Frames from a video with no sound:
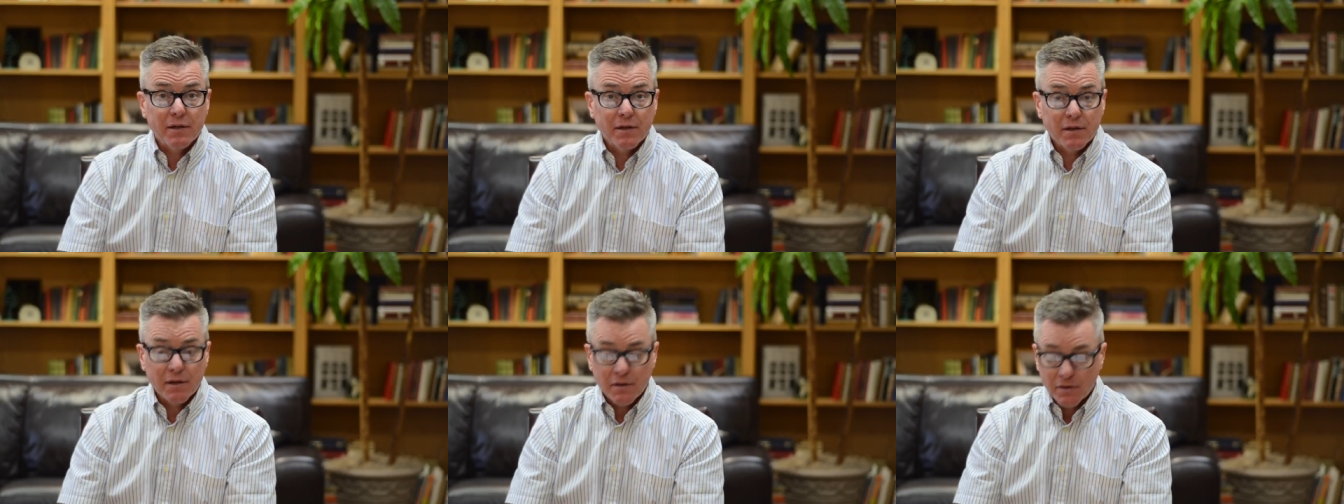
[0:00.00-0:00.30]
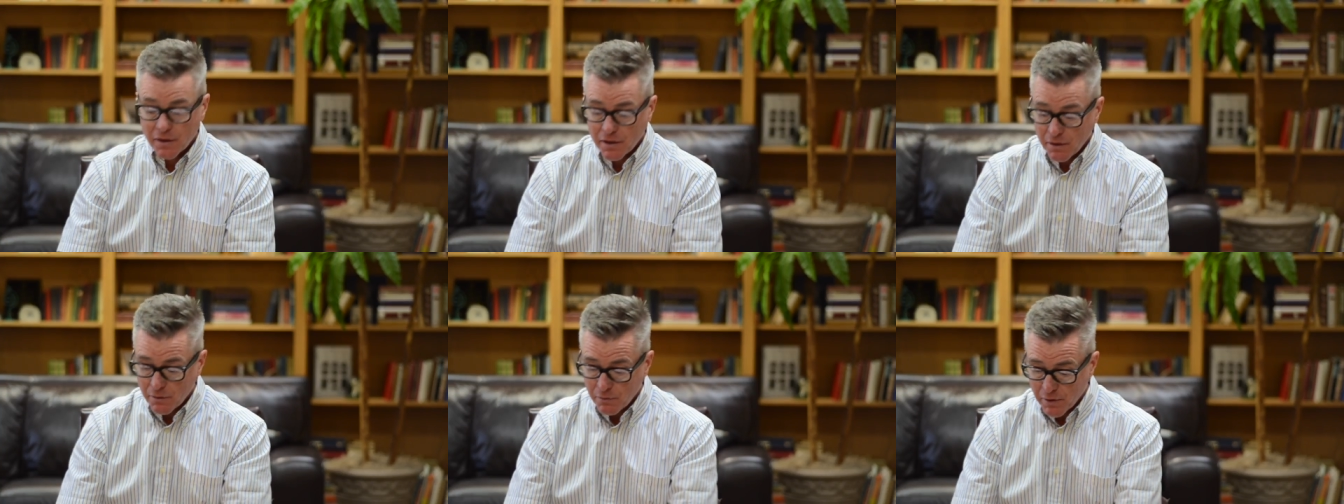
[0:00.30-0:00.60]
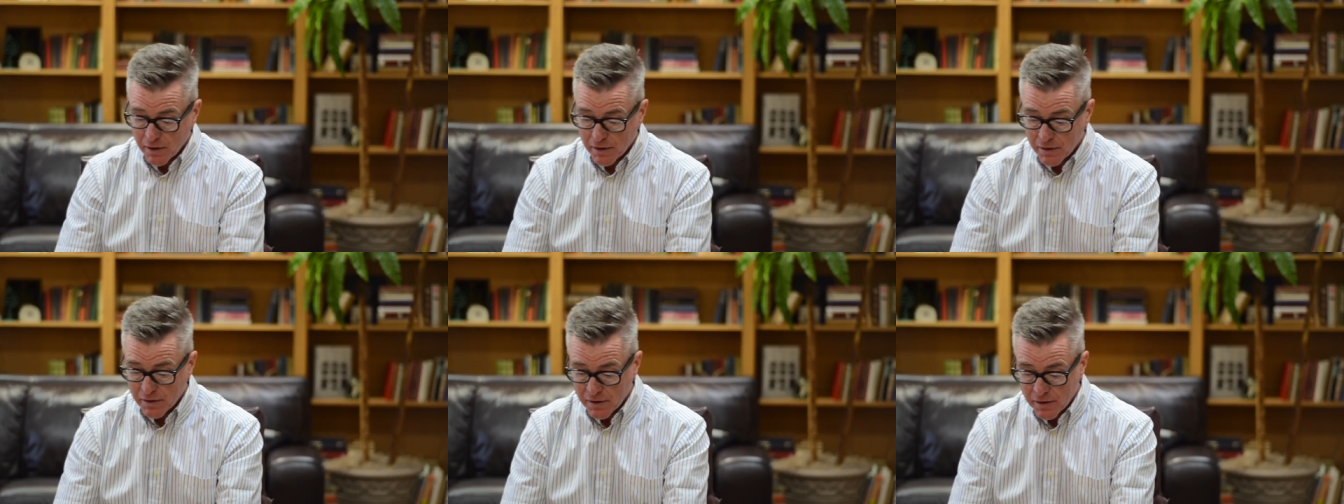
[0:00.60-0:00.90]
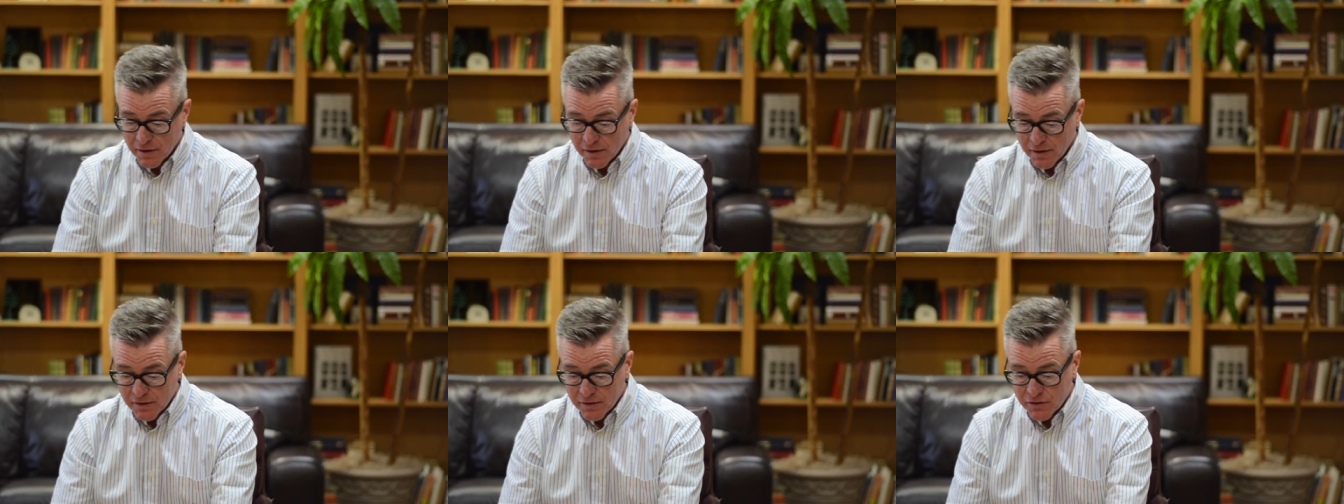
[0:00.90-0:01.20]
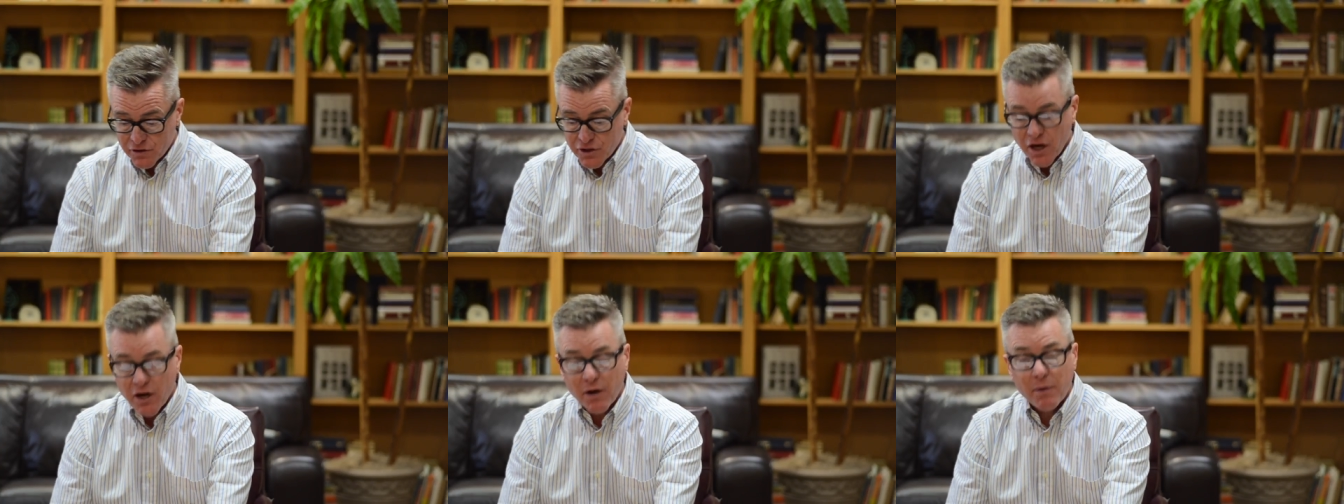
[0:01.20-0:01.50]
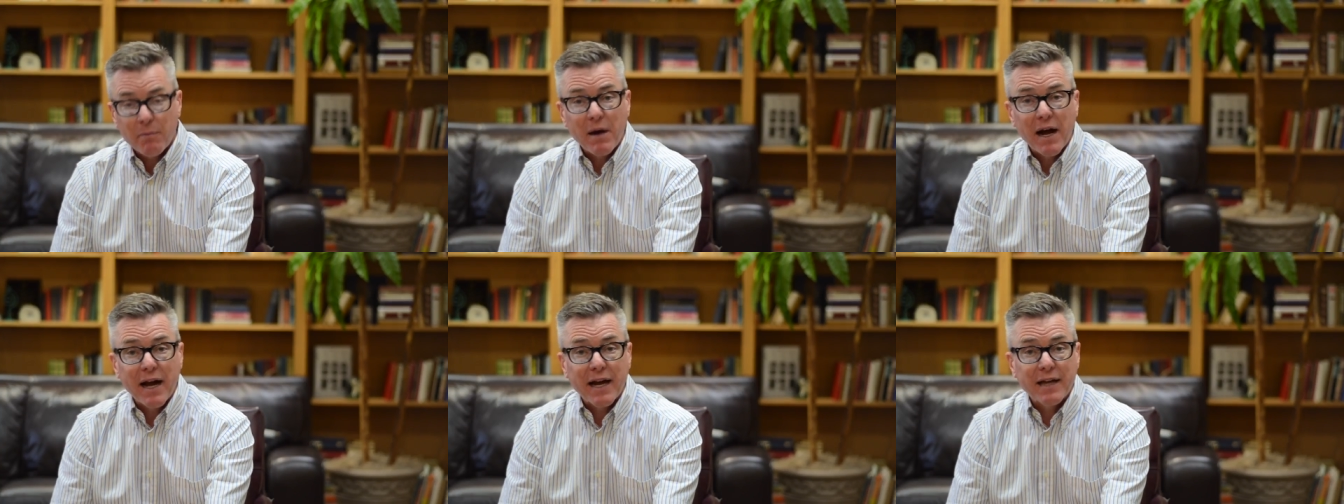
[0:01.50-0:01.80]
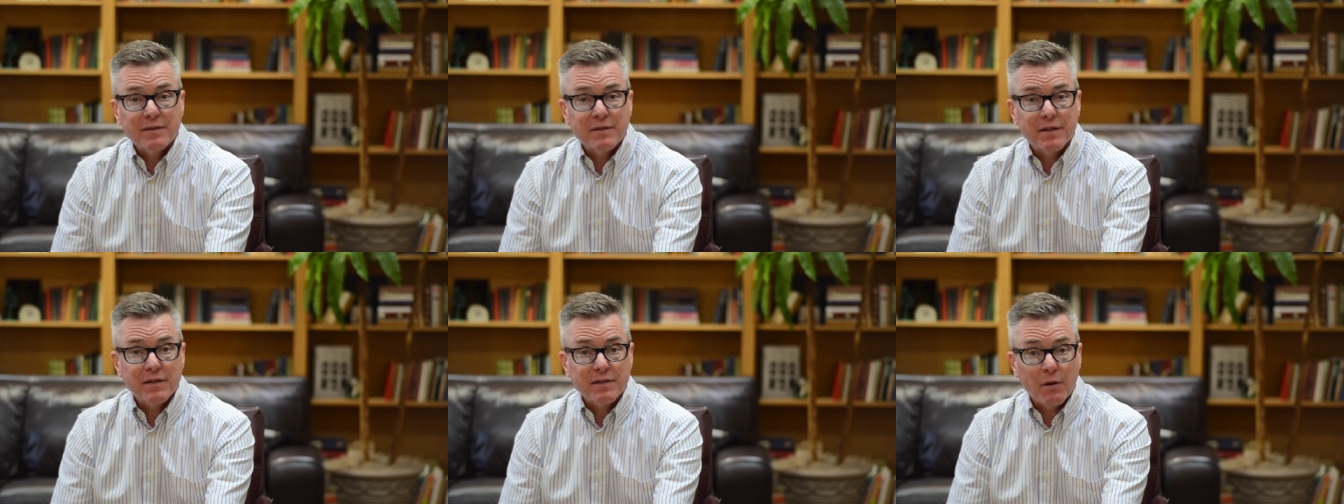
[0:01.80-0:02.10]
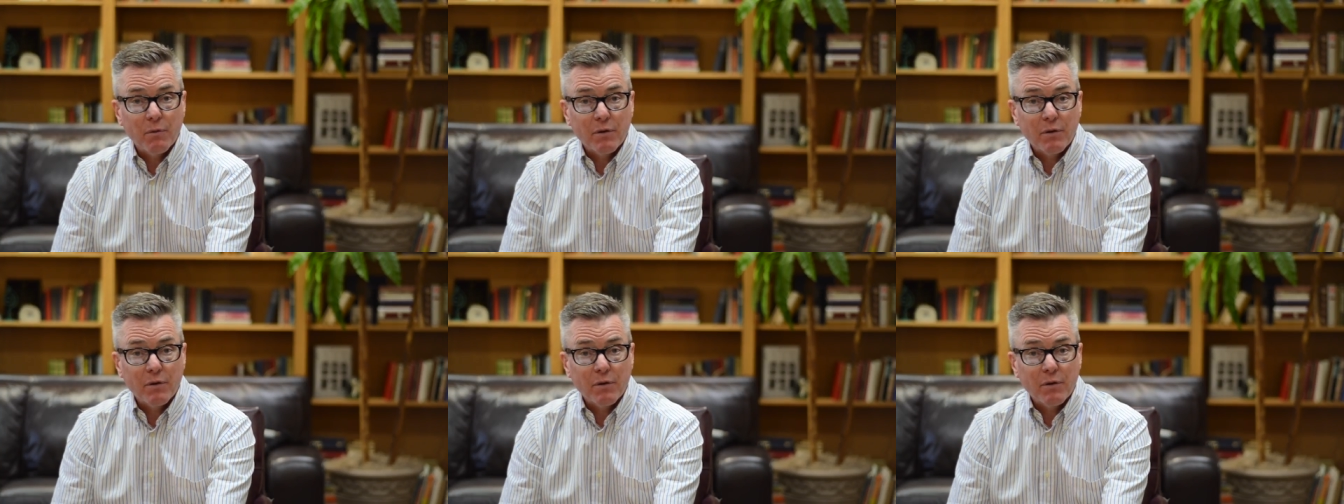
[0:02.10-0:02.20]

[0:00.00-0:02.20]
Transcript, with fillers: Now look at what Jeremiah says.